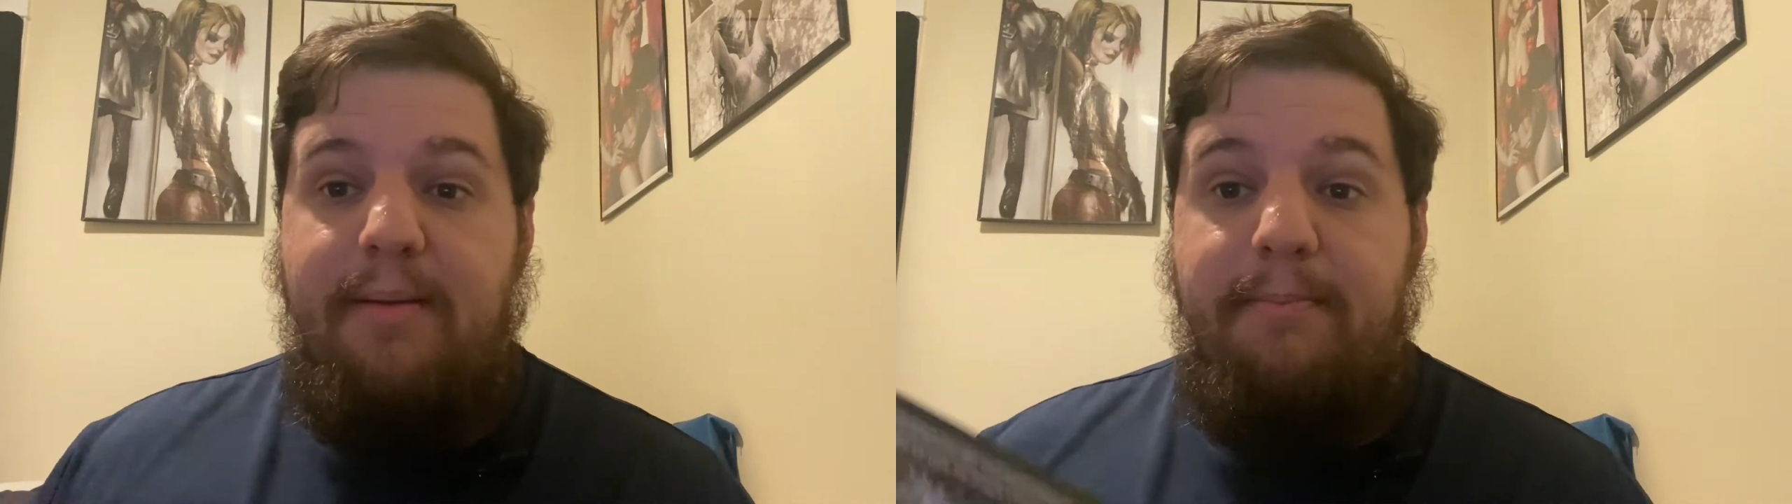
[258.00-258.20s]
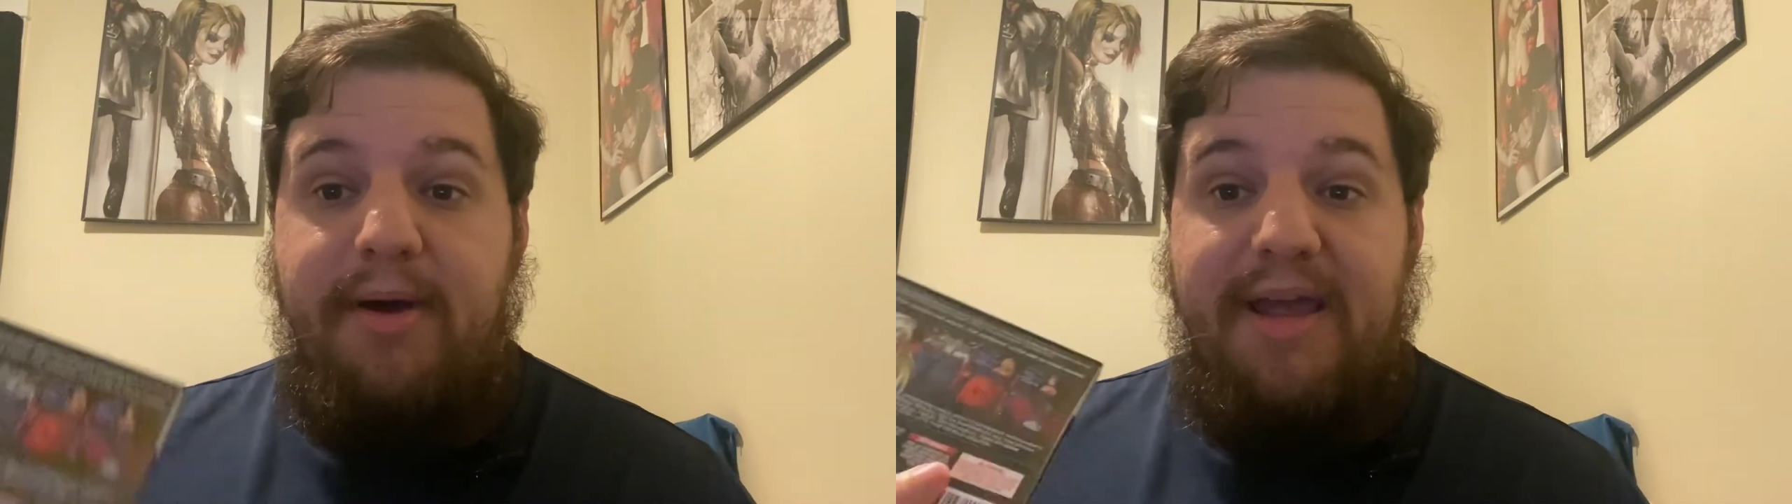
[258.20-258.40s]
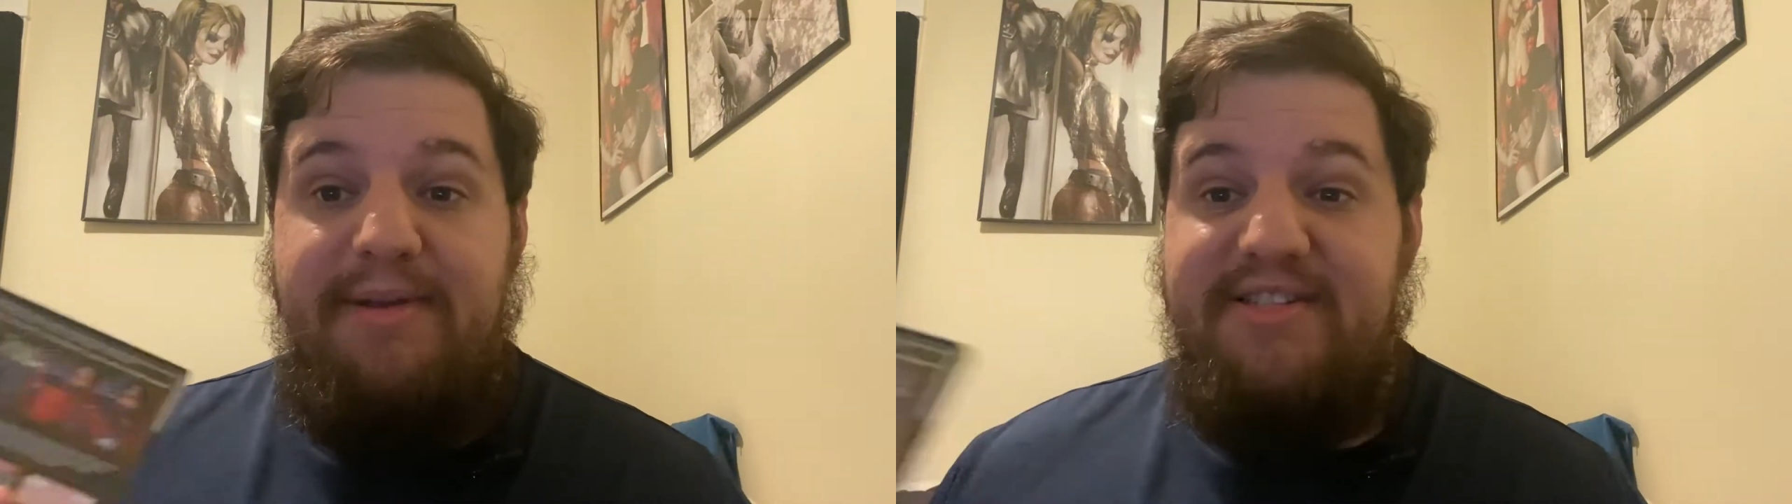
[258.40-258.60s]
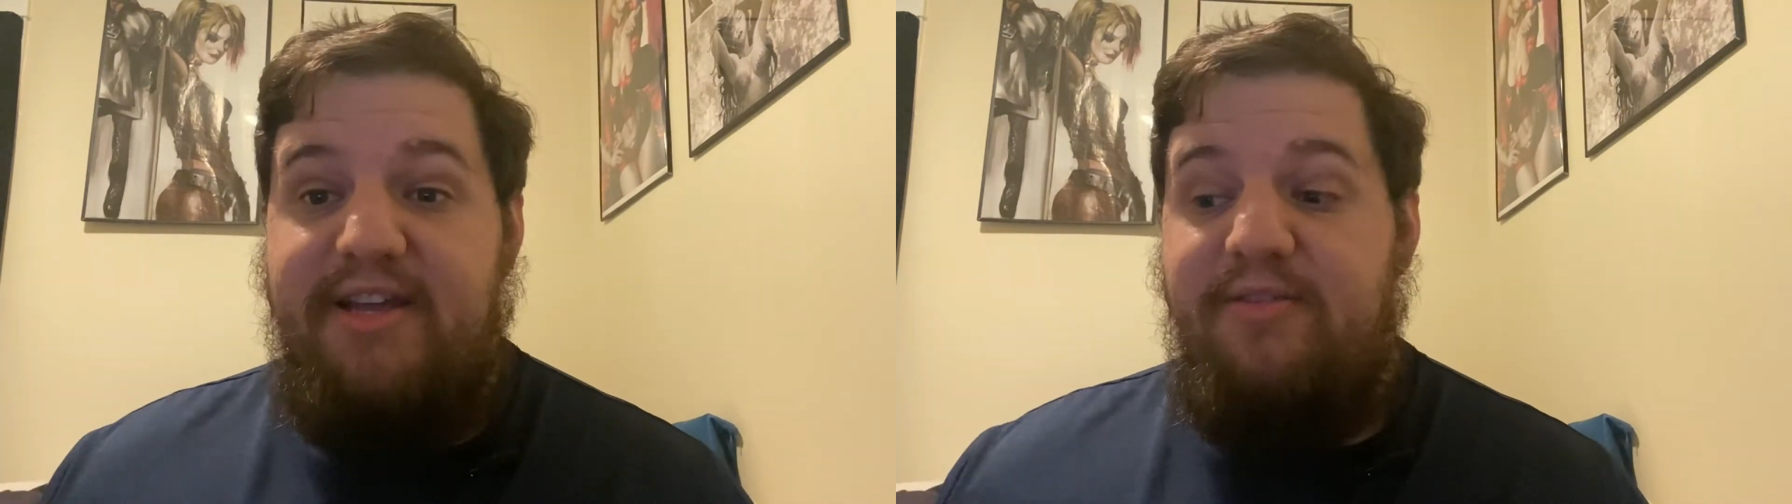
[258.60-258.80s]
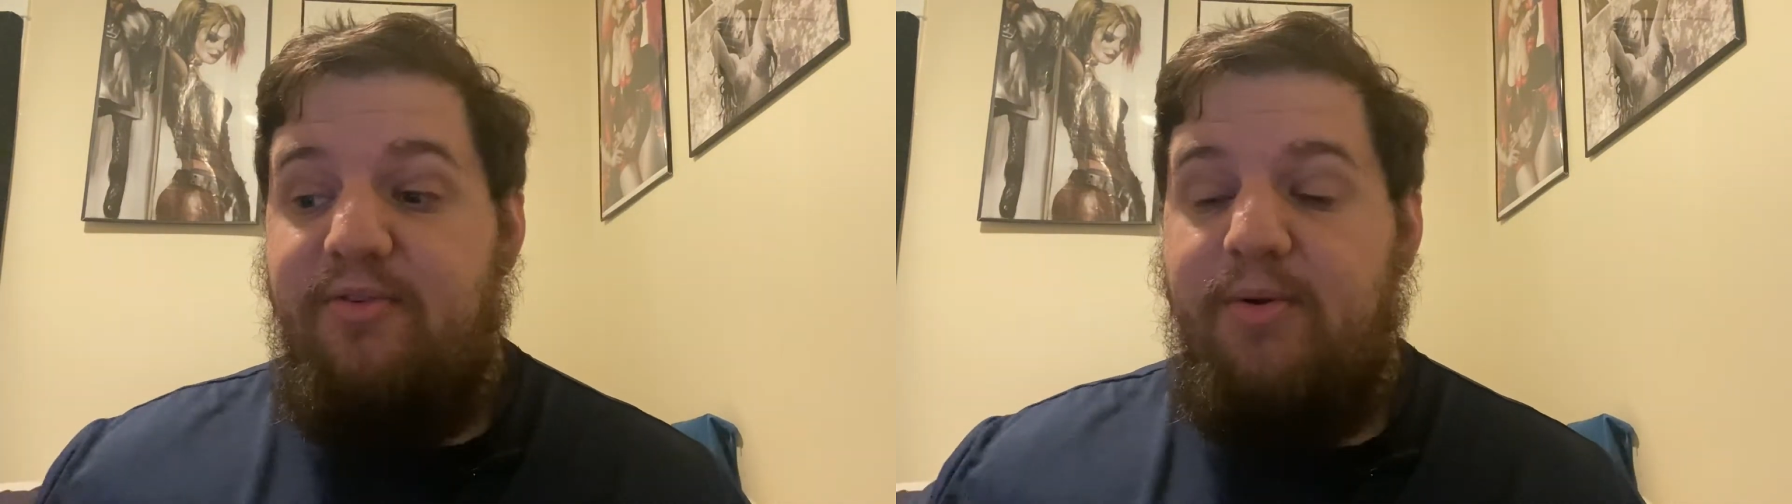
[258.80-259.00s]
but I'm
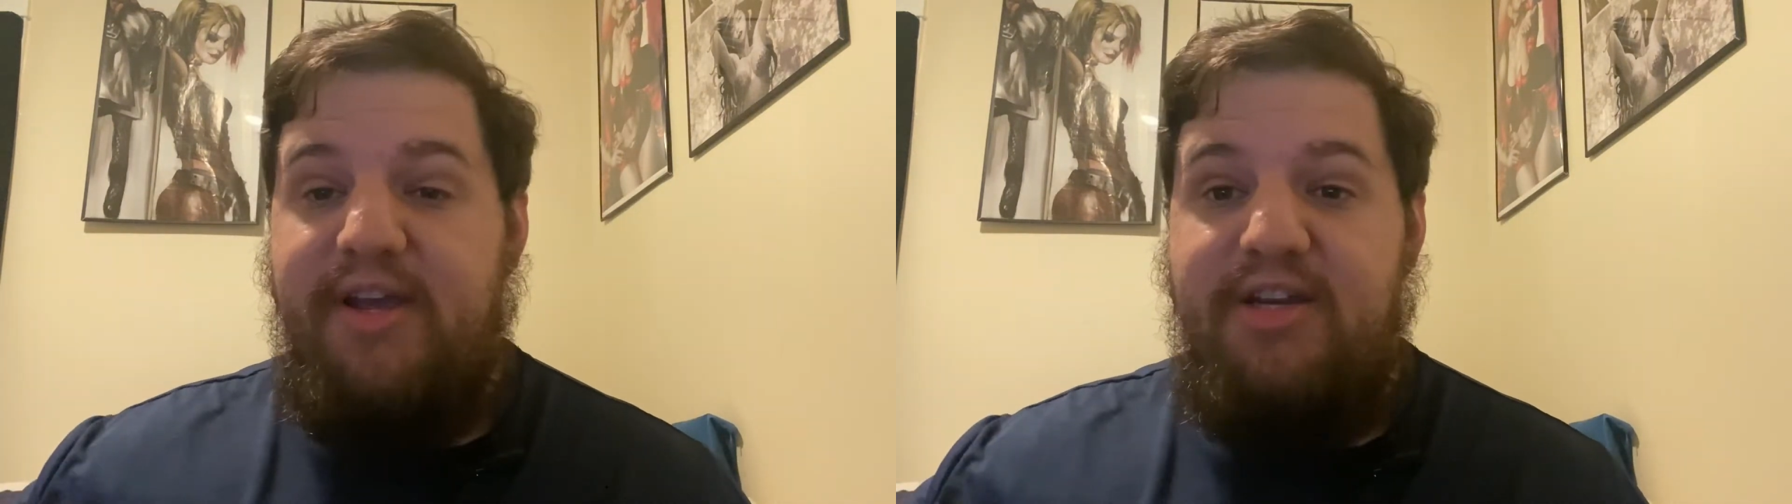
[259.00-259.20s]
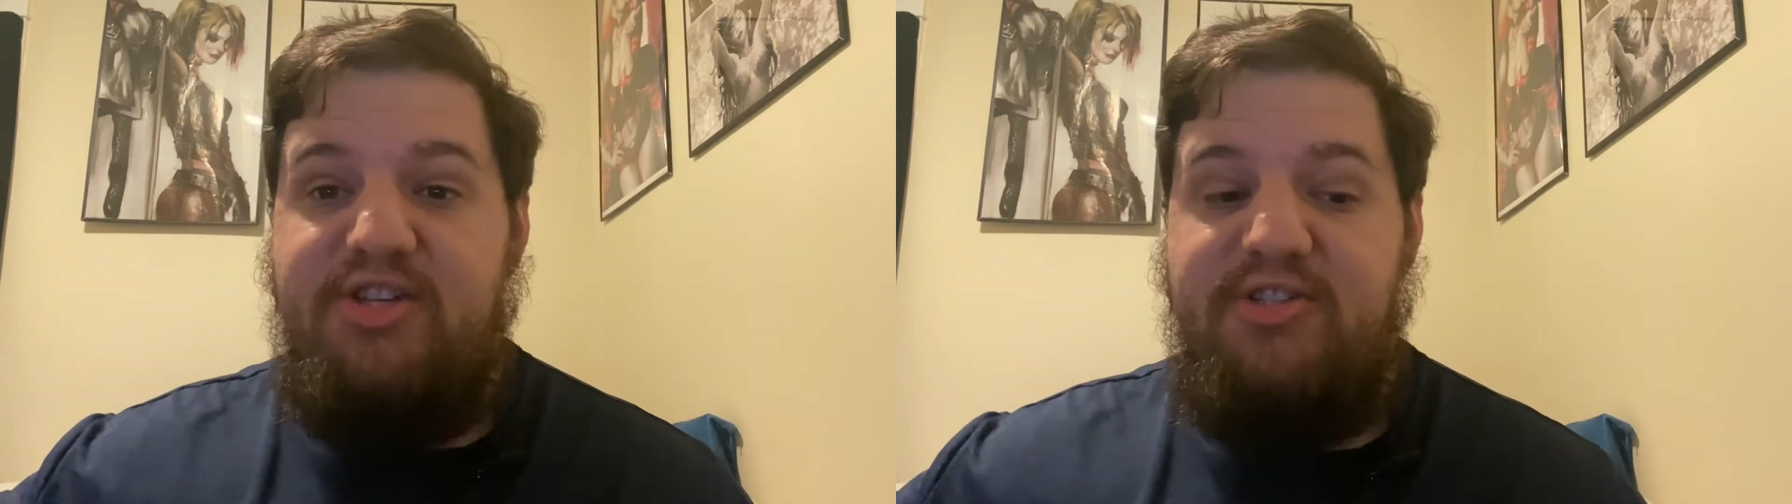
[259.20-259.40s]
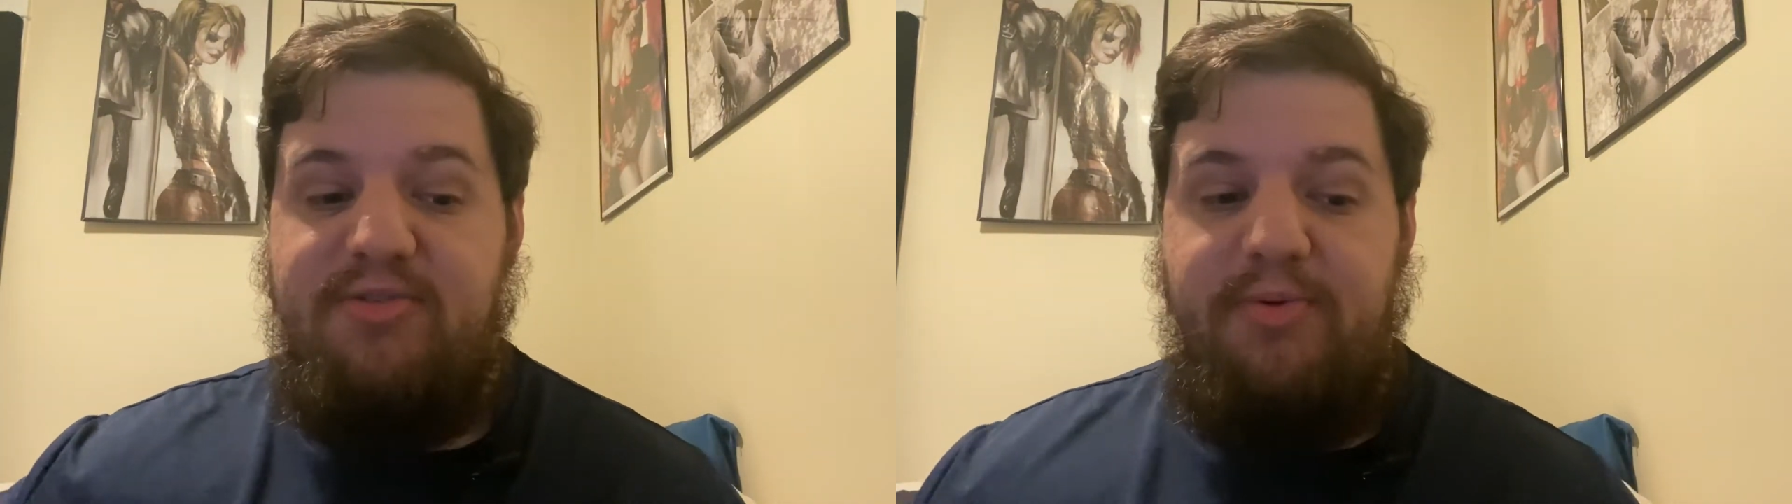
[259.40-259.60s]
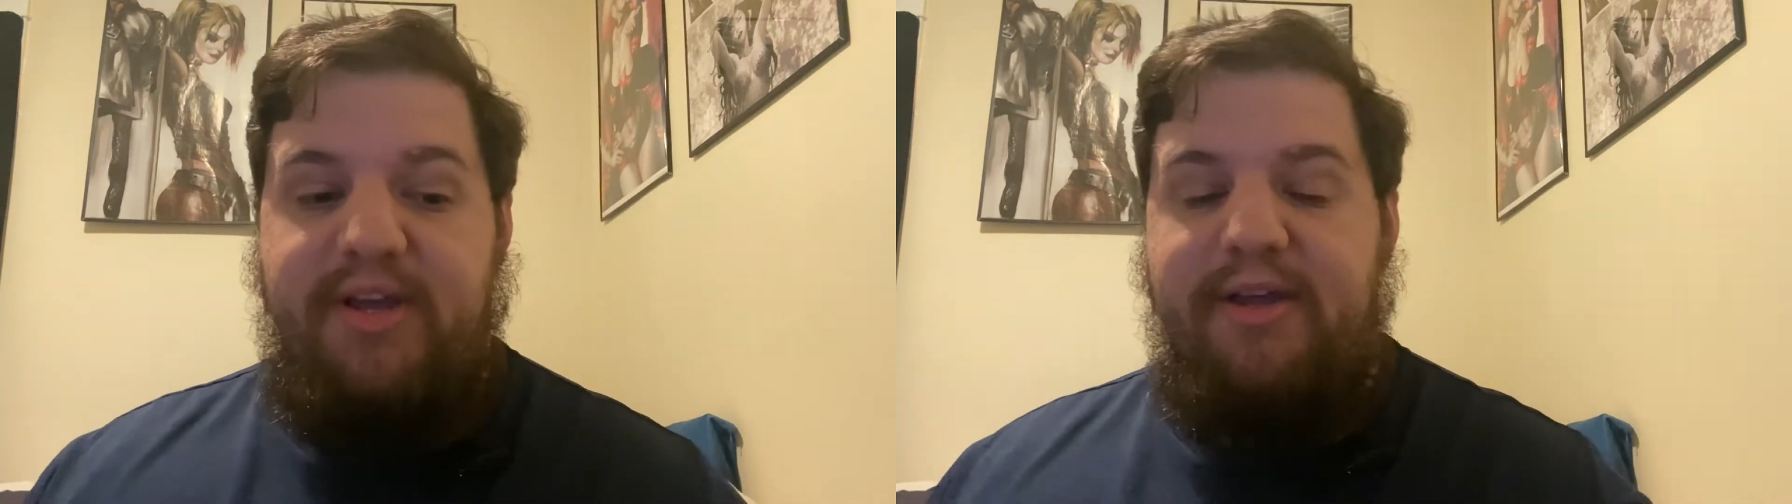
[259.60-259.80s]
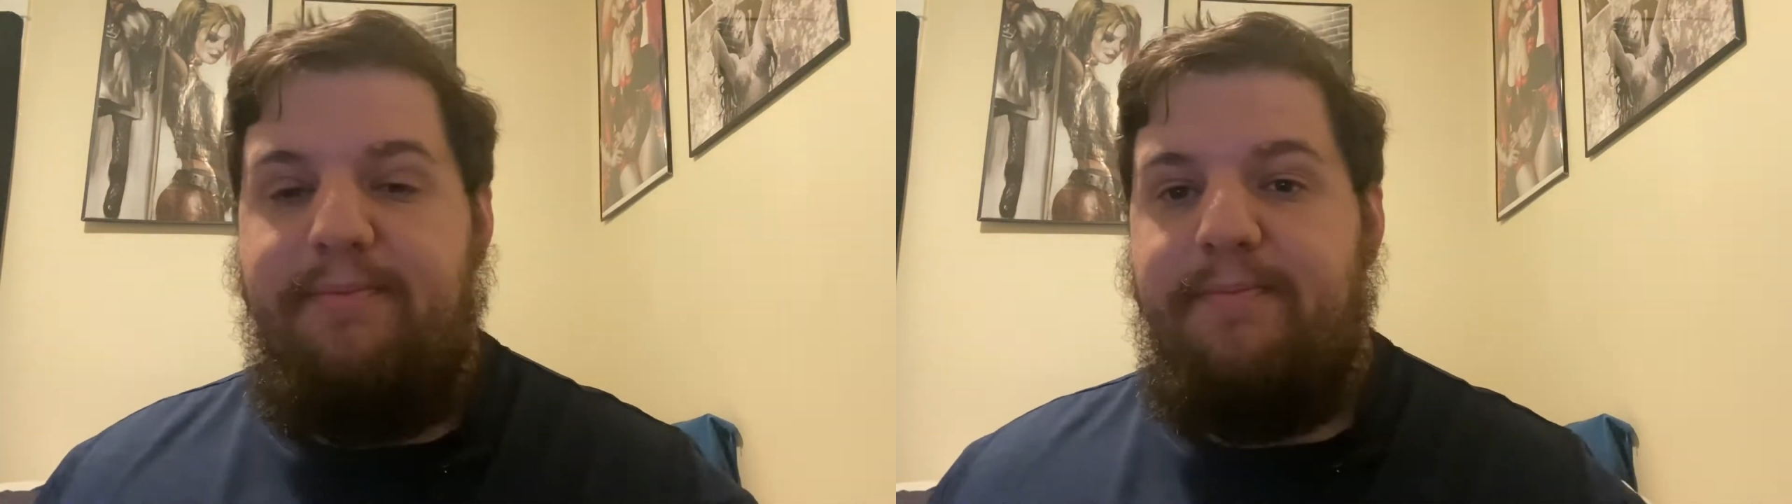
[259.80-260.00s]
excited for when I get a chance to
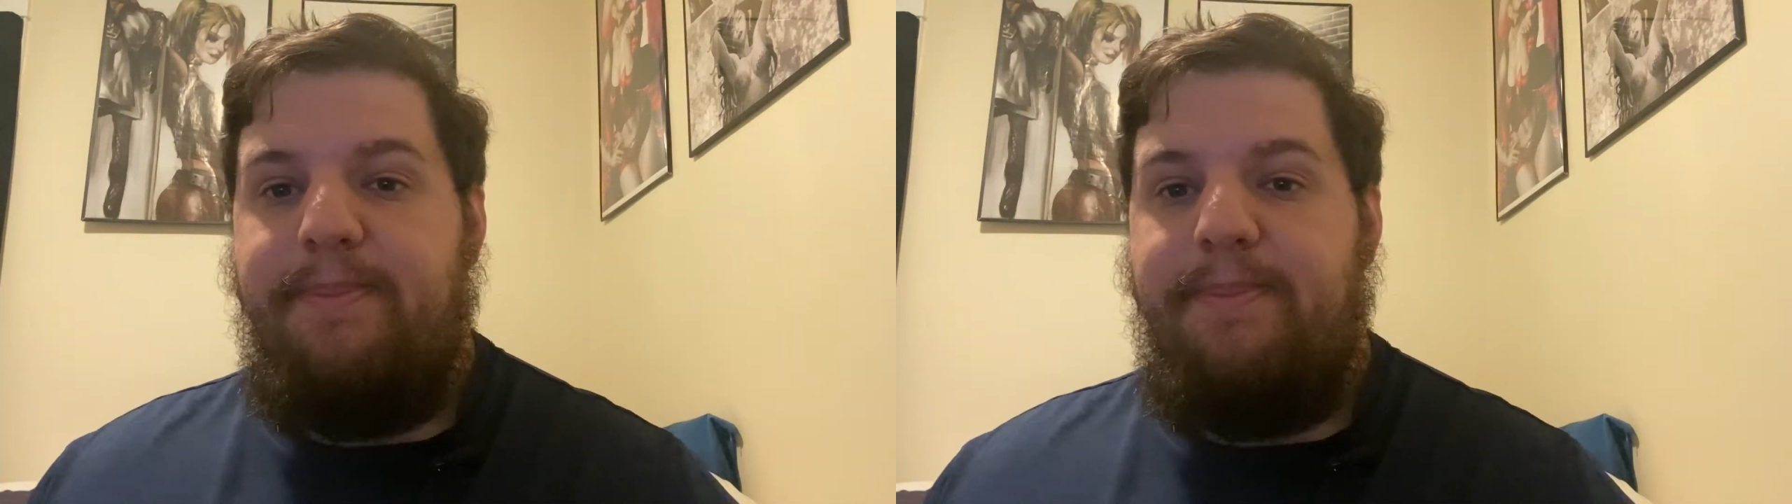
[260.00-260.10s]
play it.